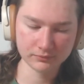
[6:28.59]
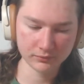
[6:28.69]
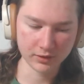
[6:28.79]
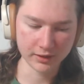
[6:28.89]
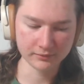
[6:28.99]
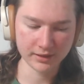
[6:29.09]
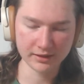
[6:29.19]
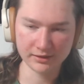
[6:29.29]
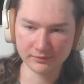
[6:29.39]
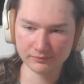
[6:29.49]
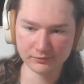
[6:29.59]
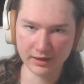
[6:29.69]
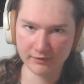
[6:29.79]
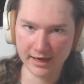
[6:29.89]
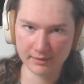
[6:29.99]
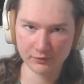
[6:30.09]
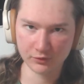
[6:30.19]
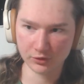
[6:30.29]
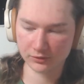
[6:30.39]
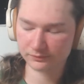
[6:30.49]
right, that he never had
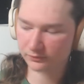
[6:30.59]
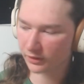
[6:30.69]
before.